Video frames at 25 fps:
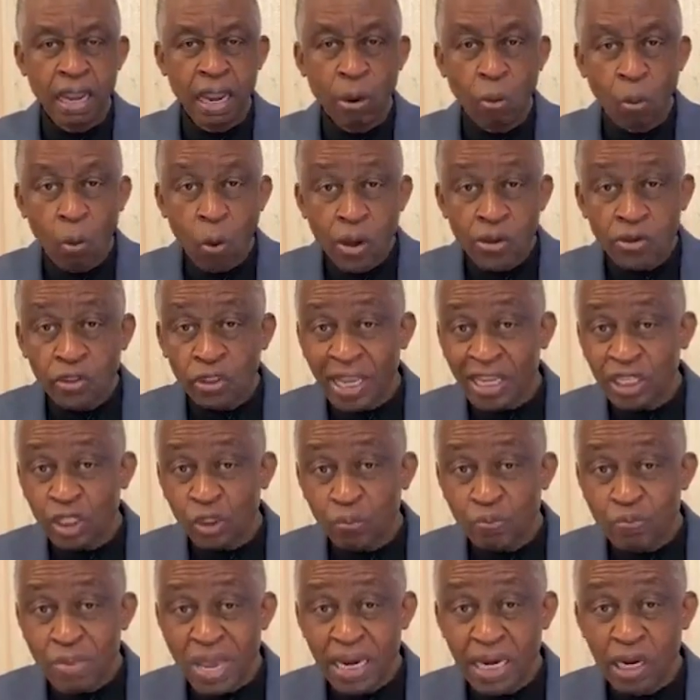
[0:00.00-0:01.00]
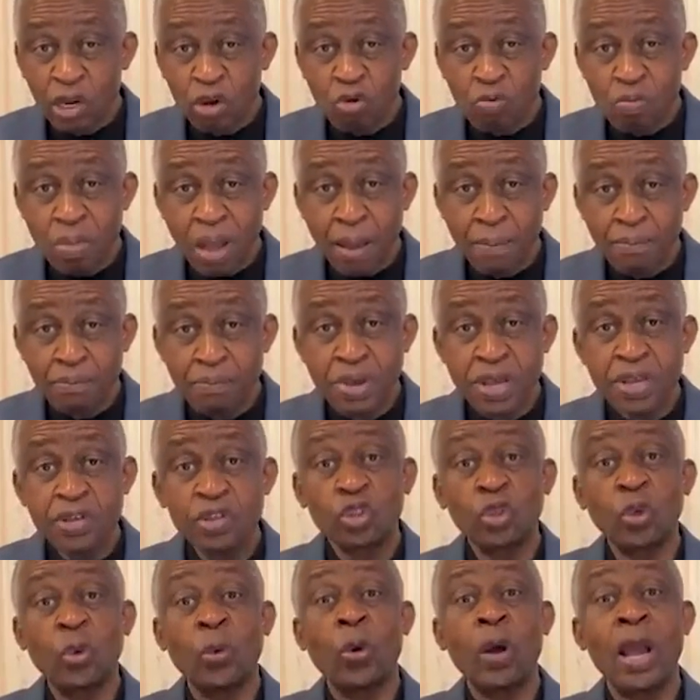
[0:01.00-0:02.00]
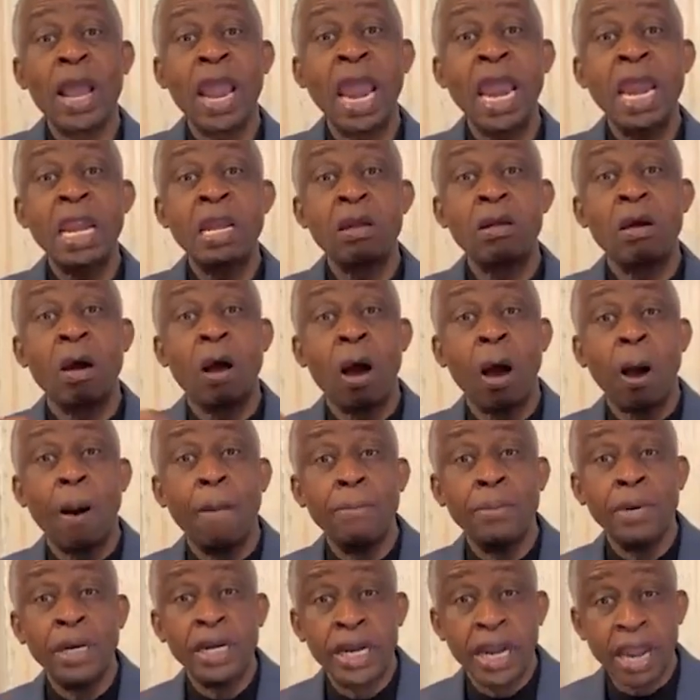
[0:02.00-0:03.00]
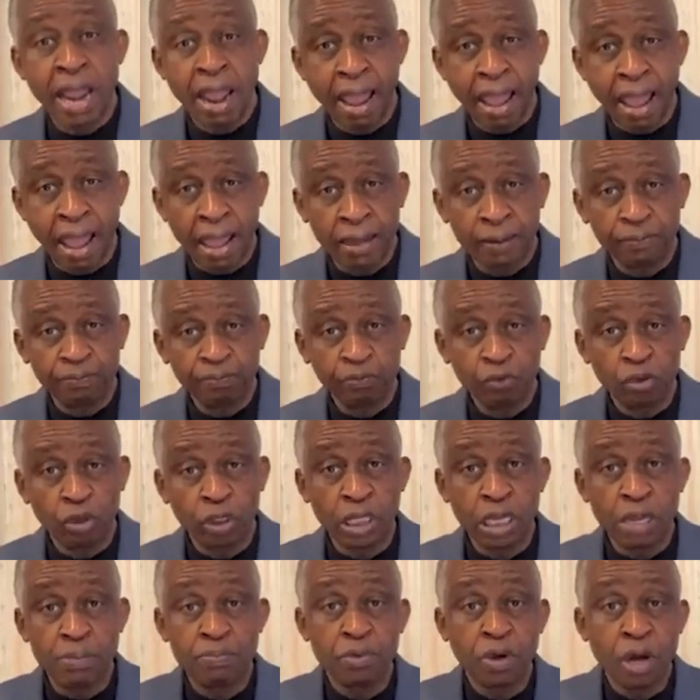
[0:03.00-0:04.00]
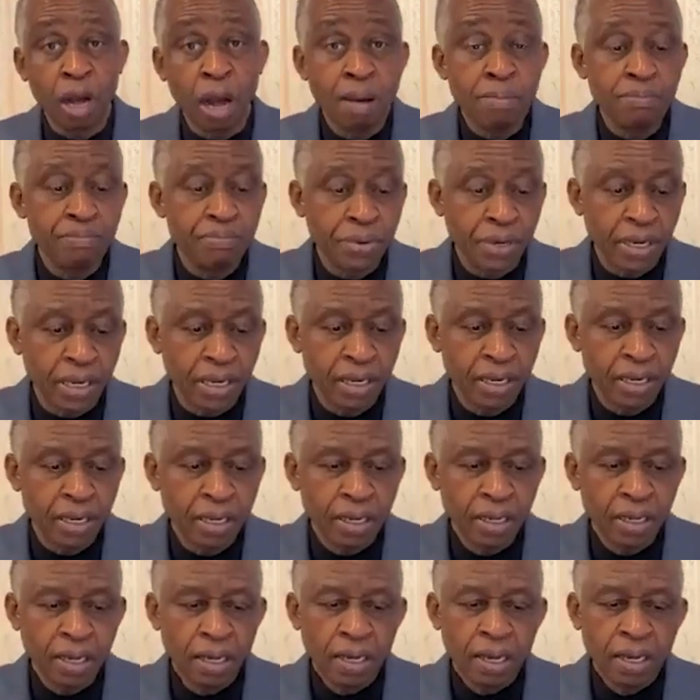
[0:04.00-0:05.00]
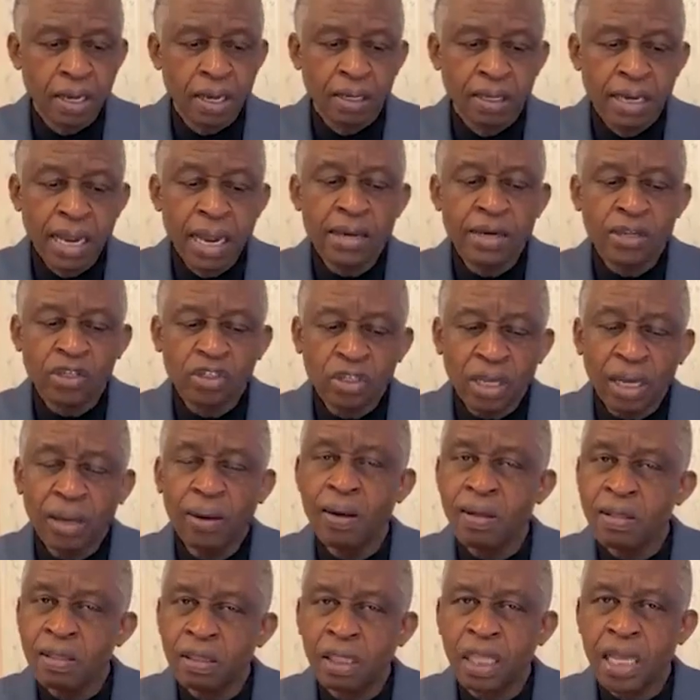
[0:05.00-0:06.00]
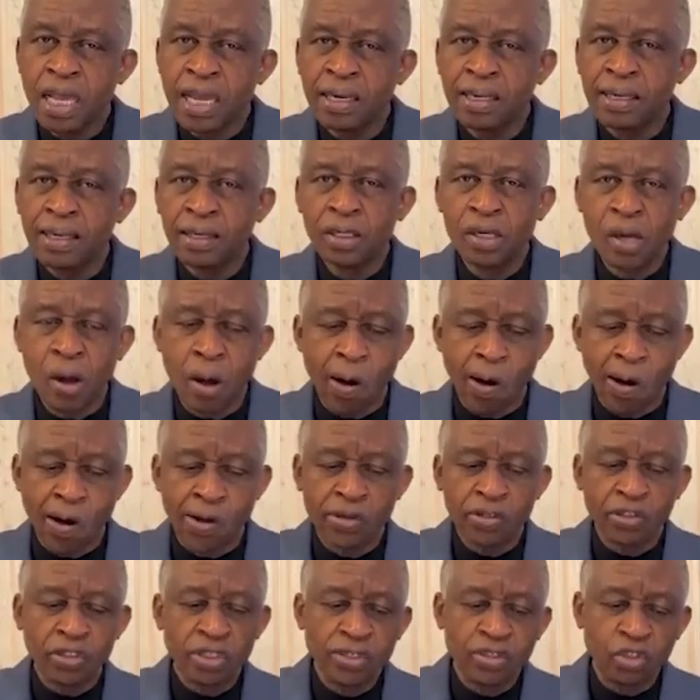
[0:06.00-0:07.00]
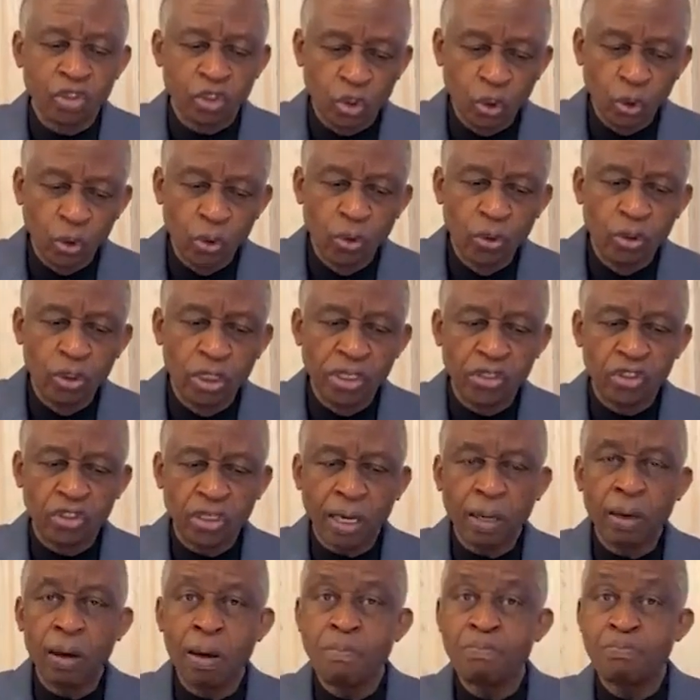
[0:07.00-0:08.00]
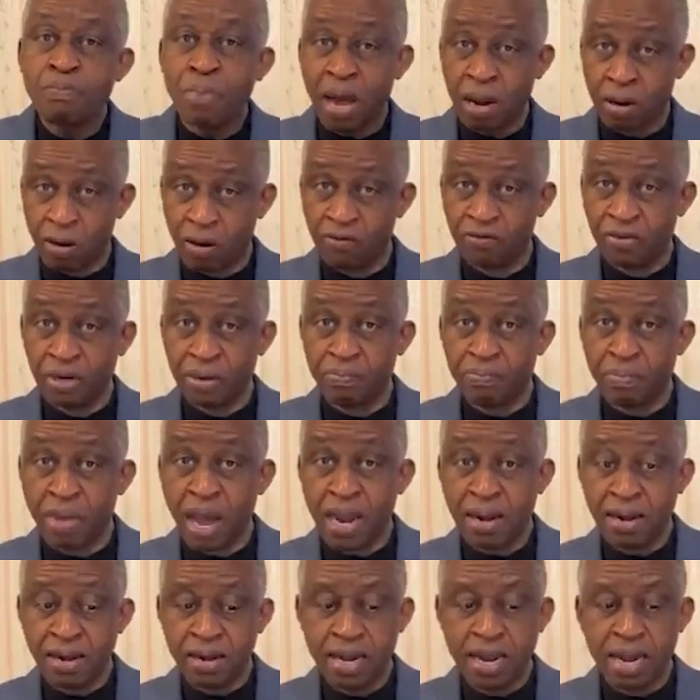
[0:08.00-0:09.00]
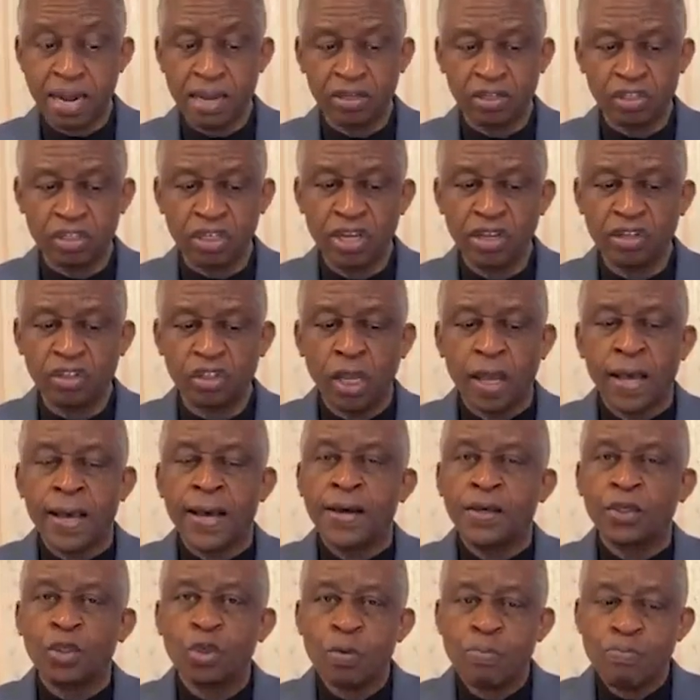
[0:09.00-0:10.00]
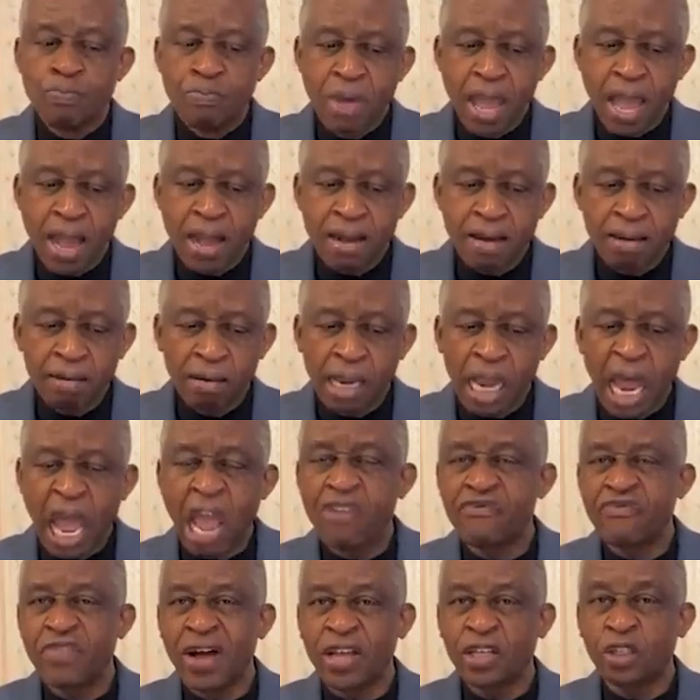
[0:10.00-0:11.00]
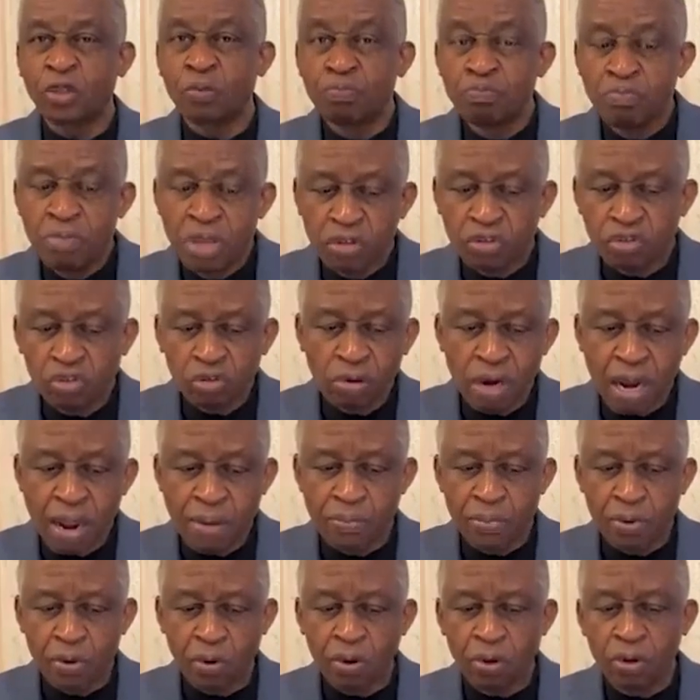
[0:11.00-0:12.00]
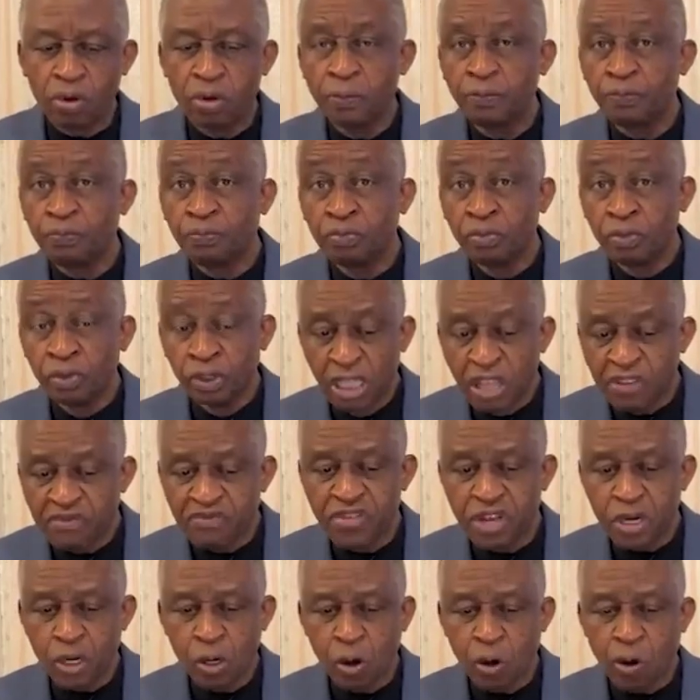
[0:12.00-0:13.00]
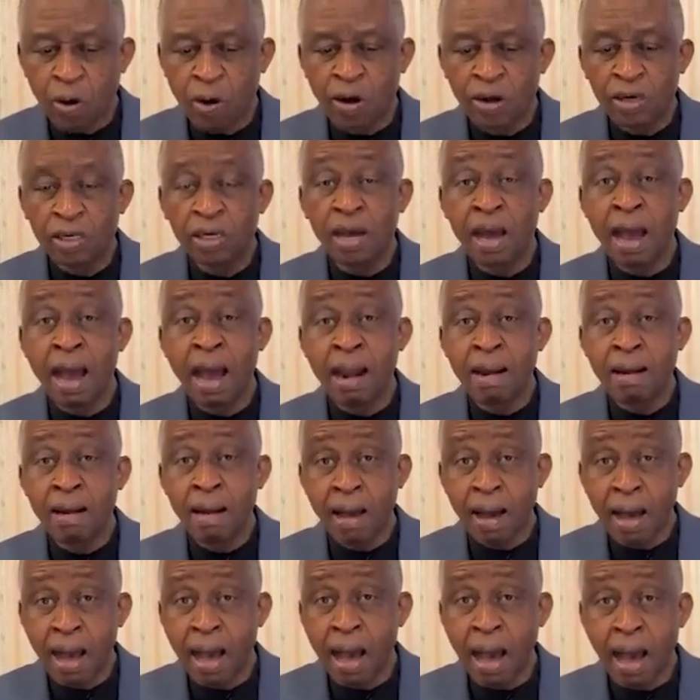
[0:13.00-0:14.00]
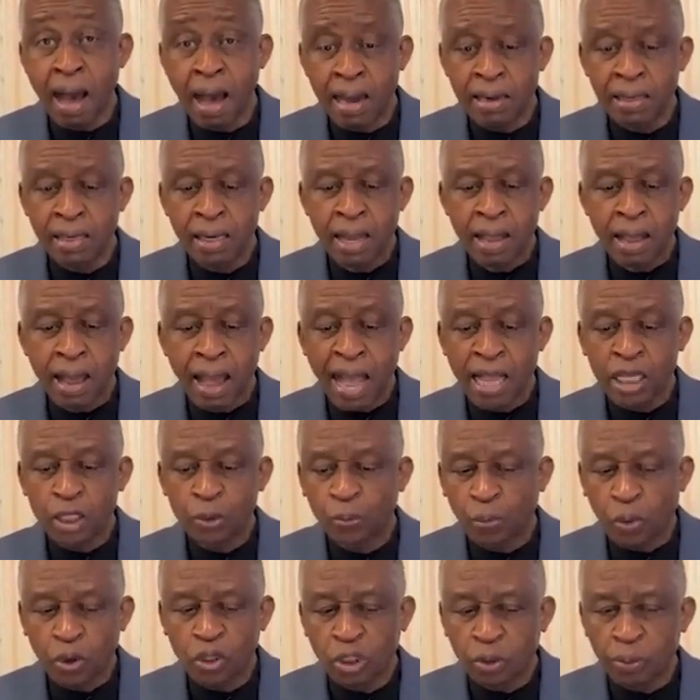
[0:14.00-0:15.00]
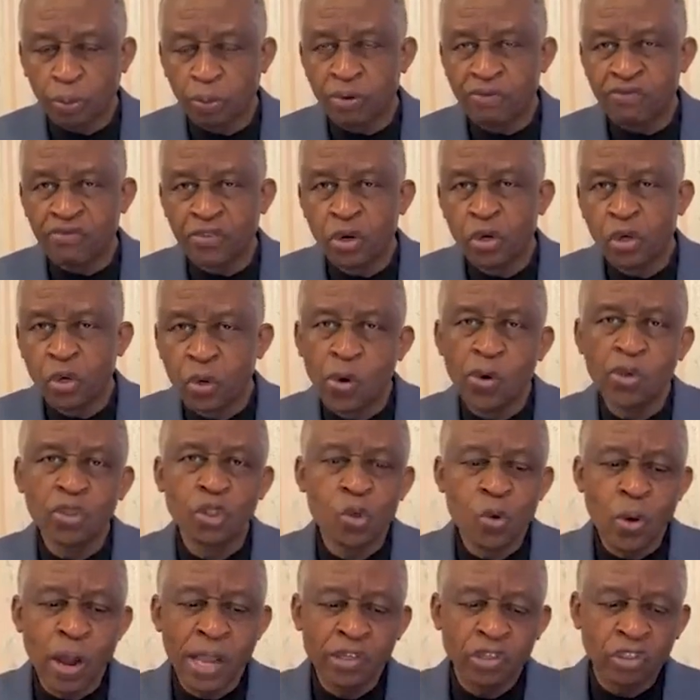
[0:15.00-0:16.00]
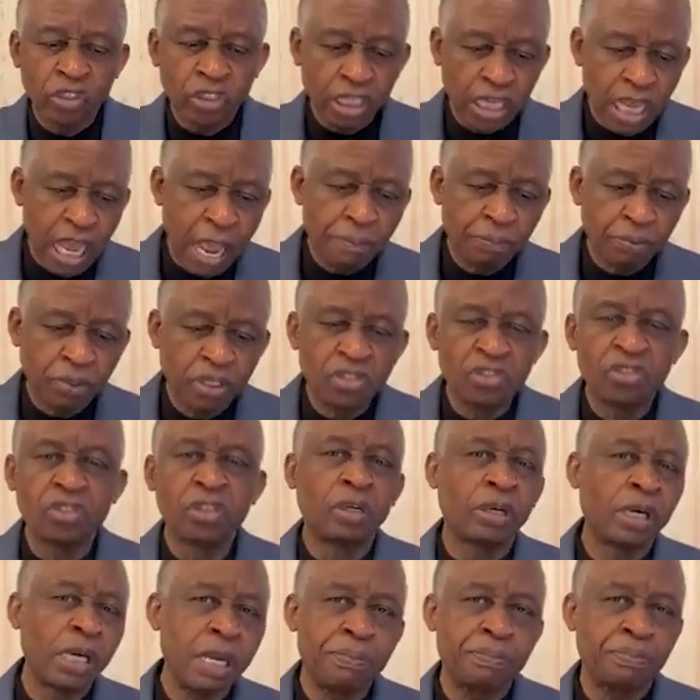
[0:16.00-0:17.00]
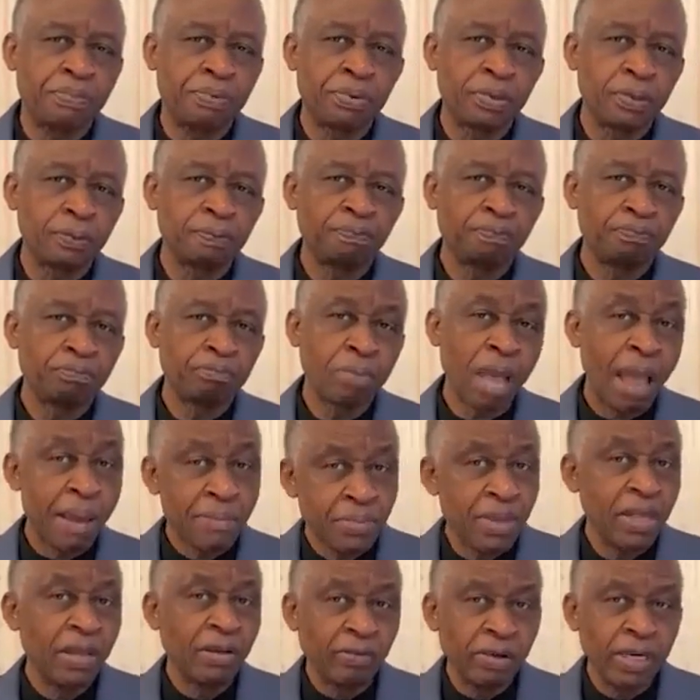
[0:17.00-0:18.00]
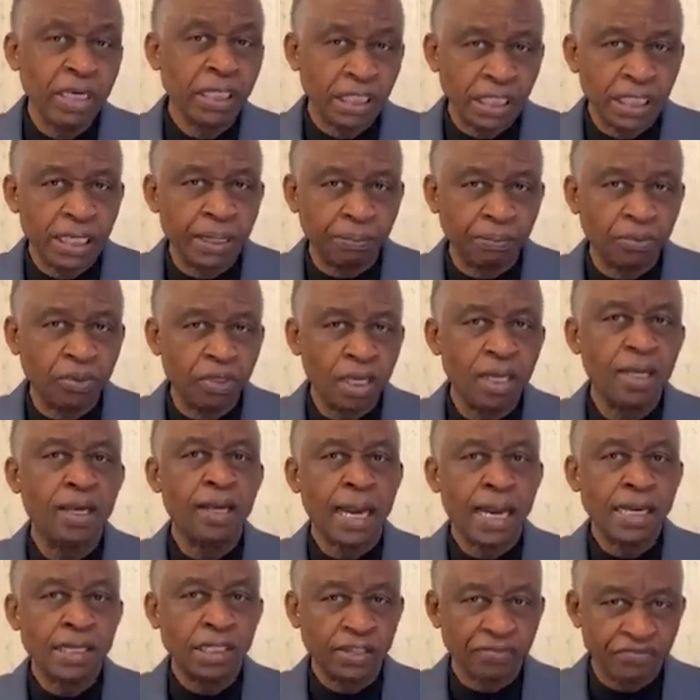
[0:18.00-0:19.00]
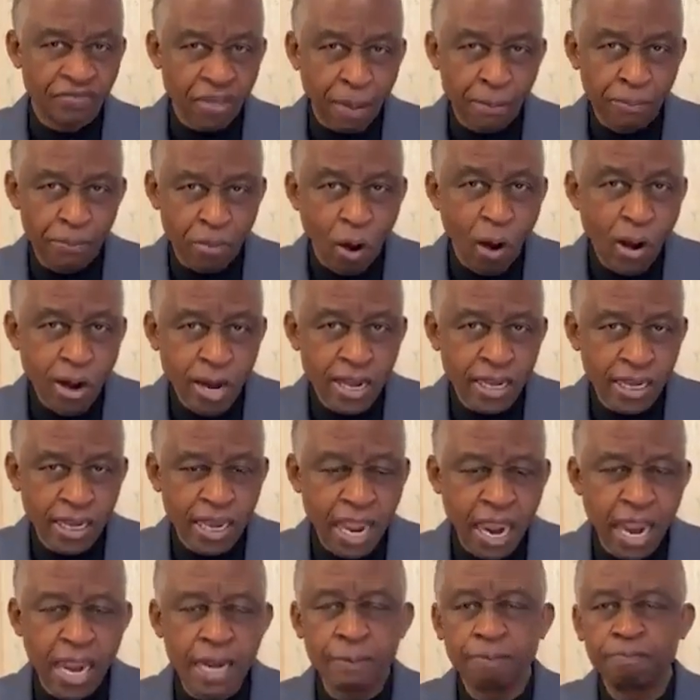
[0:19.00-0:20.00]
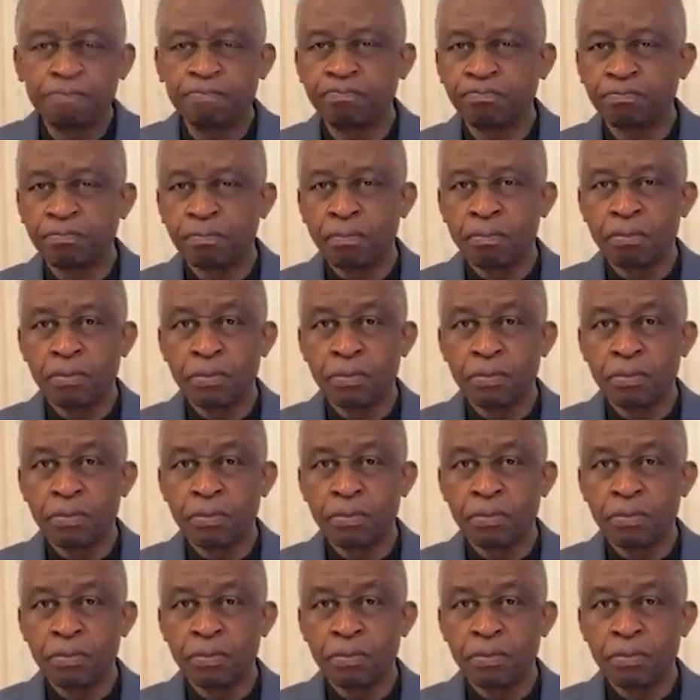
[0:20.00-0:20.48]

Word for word: he wants as many human beings to end up there to keep company. Then the second thing he does is to, the second part of the mandate is to make life as miserable difficult and hard as possible for those who escaped his grip by being redeemed. That is, if you're born again,